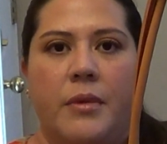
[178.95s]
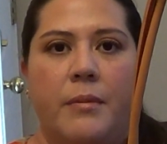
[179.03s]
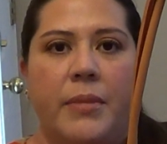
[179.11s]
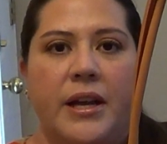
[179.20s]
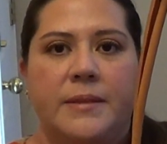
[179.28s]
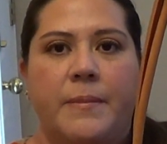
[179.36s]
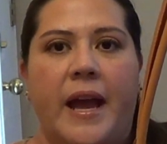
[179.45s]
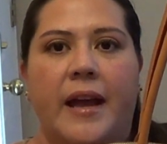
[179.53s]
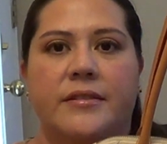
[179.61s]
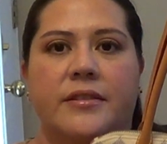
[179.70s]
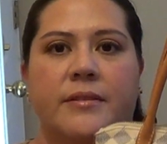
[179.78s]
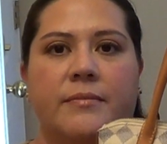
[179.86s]
a bus
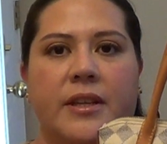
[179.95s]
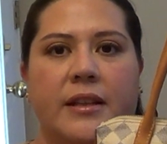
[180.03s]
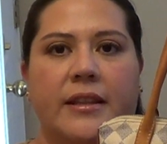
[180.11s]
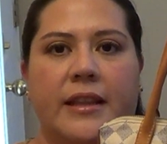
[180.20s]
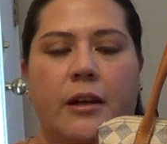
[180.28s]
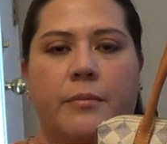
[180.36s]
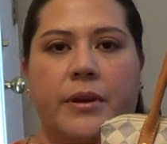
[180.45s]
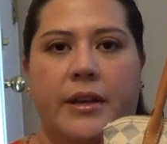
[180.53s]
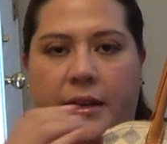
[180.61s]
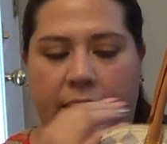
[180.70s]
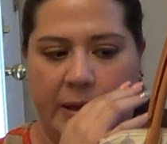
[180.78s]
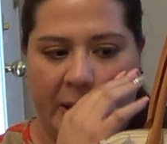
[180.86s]
pass or something like that, I'll put
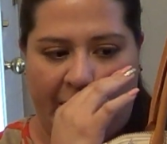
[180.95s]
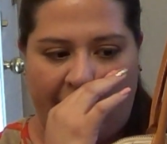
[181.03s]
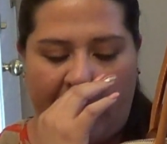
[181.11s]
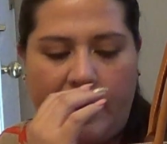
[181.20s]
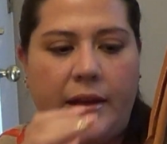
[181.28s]
it in here.